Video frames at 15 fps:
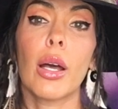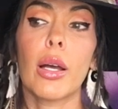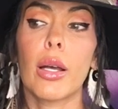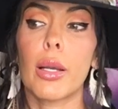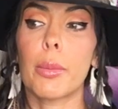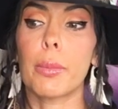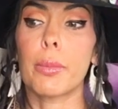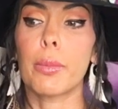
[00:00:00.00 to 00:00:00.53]

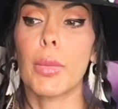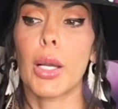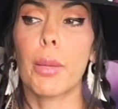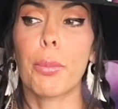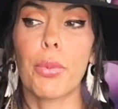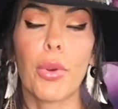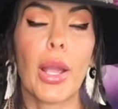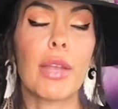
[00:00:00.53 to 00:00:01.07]

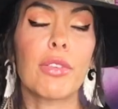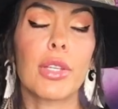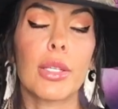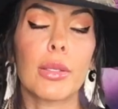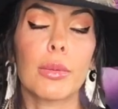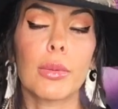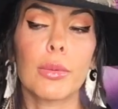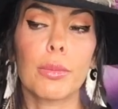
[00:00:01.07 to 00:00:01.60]
A
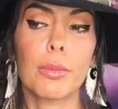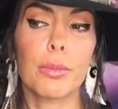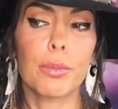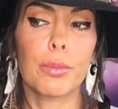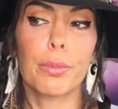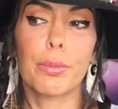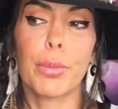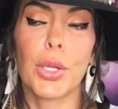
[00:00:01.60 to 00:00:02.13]
private
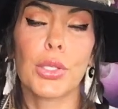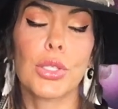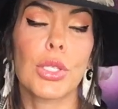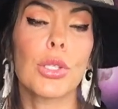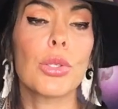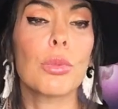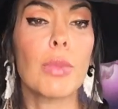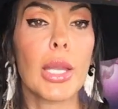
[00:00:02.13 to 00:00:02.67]

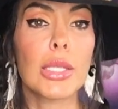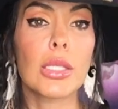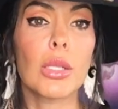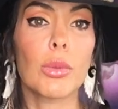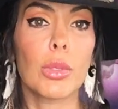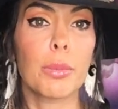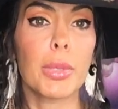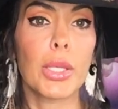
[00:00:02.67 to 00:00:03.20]
person who makes
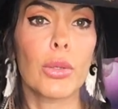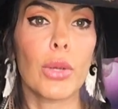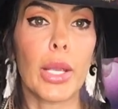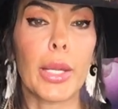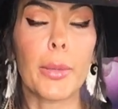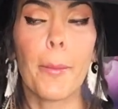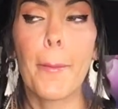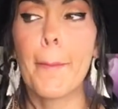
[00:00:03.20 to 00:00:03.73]
it would be
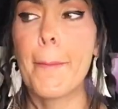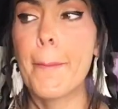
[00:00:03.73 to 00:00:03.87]
great.